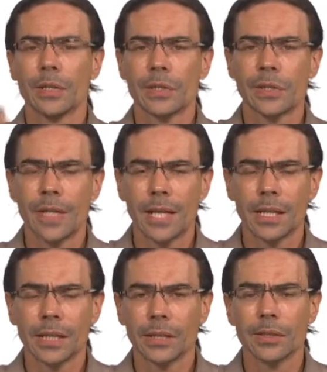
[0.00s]

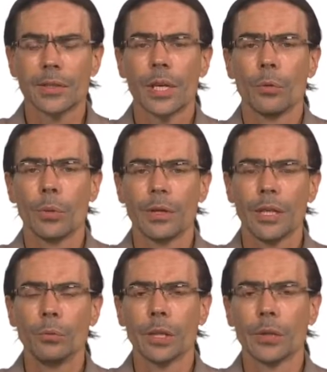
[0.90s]
settings
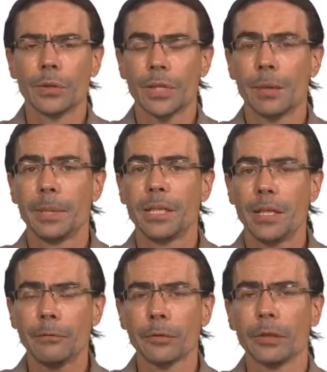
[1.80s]
within Windows can be
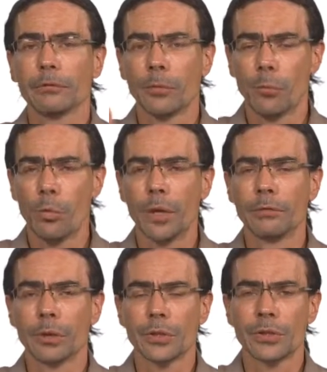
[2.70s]
different from
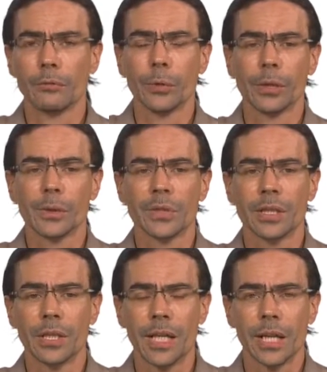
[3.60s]
one version of Windows
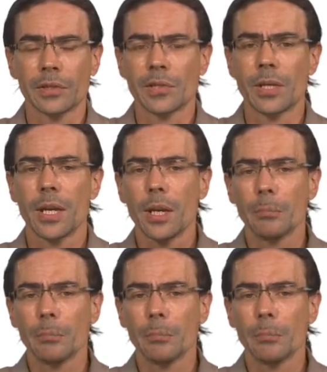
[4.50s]
to the next.